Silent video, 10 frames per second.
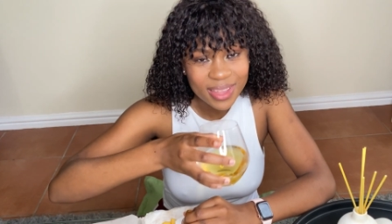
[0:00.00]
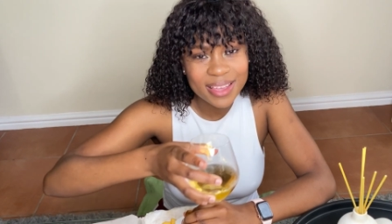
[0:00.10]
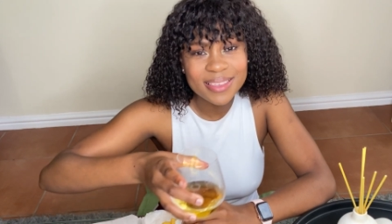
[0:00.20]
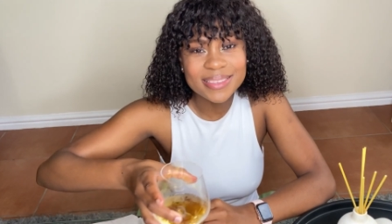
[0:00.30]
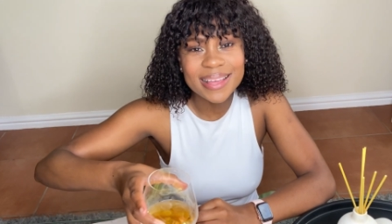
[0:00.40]

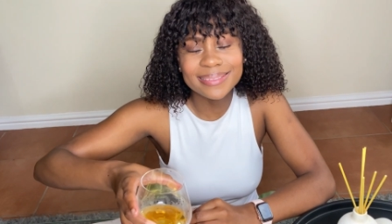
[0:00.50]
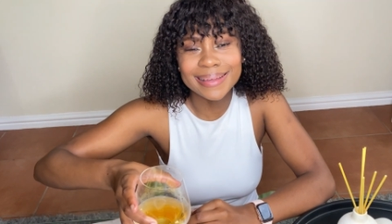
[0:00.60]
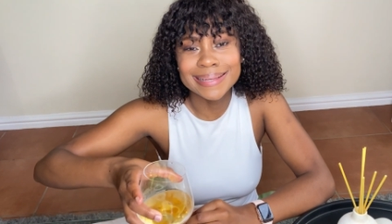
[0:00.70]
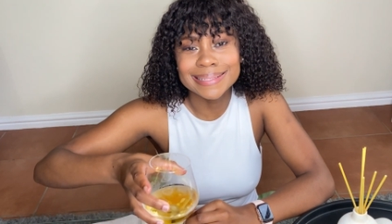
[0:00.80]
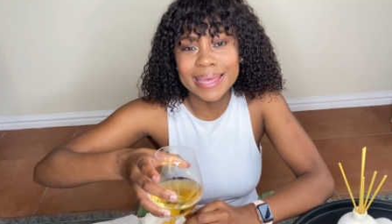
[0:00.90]
is that they
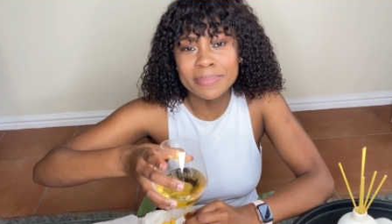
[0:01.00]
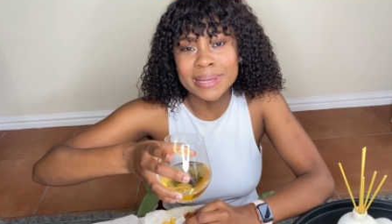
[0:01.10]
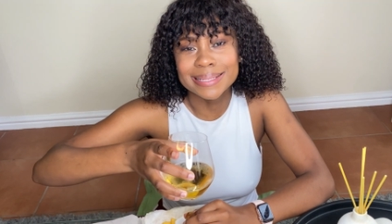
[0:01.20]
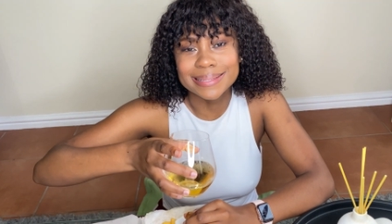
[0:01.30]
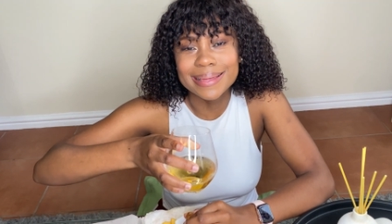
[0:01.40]
are
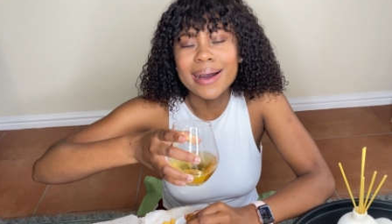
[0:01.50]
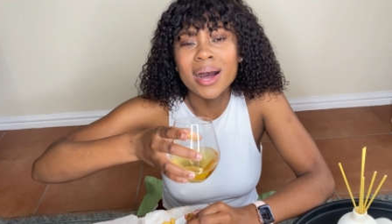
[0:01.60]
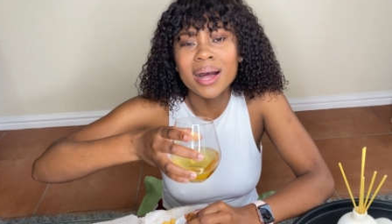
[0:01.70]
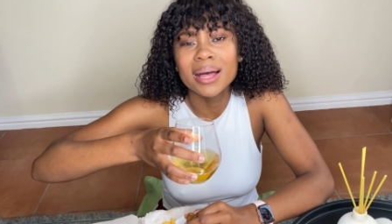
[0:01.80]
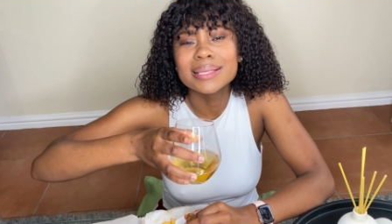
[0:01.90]
scammers. They
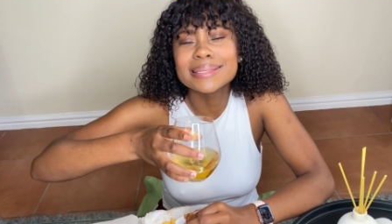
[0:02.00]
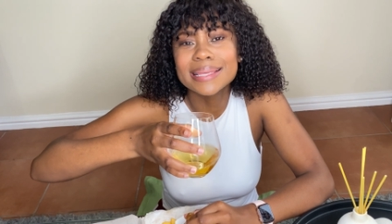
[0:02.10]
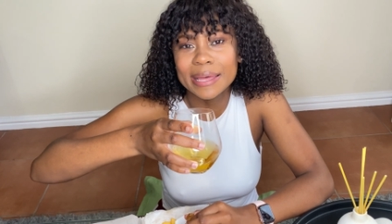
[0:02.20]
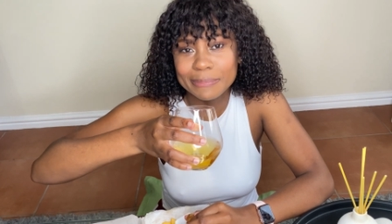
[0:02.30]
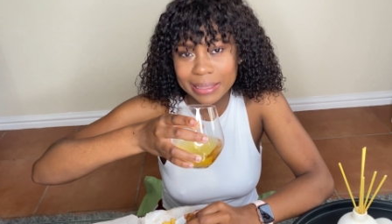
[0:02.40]
are
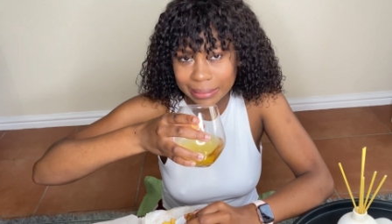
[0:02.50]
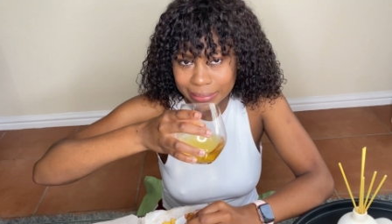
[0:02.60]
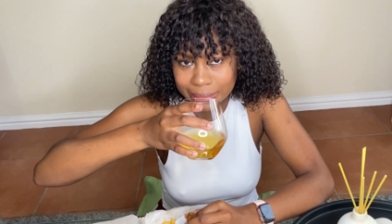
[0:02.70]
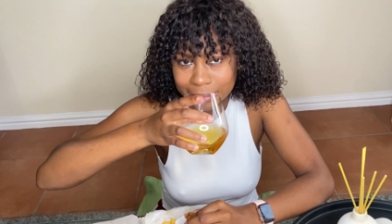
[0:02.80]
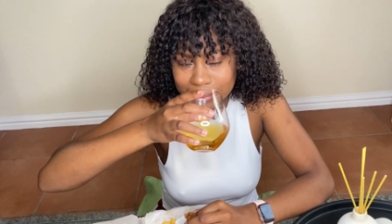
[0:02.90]

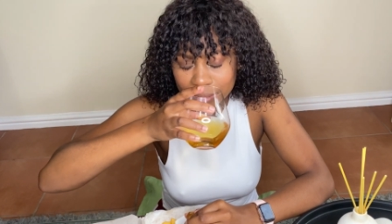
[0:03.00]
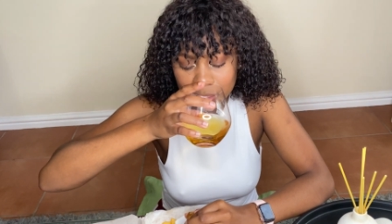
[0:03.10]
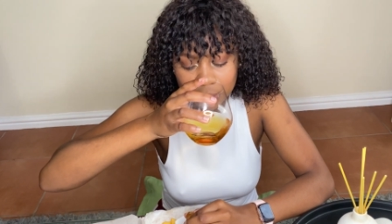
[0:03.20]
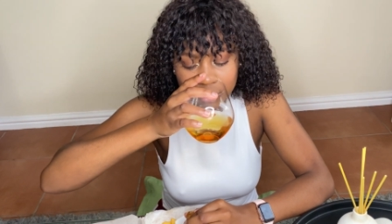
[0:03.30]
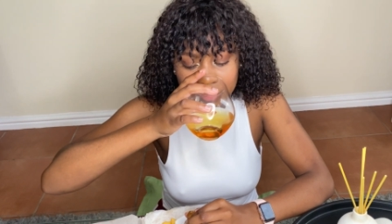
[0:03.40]
scamming.
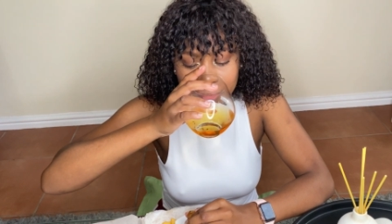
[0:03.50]
Yo.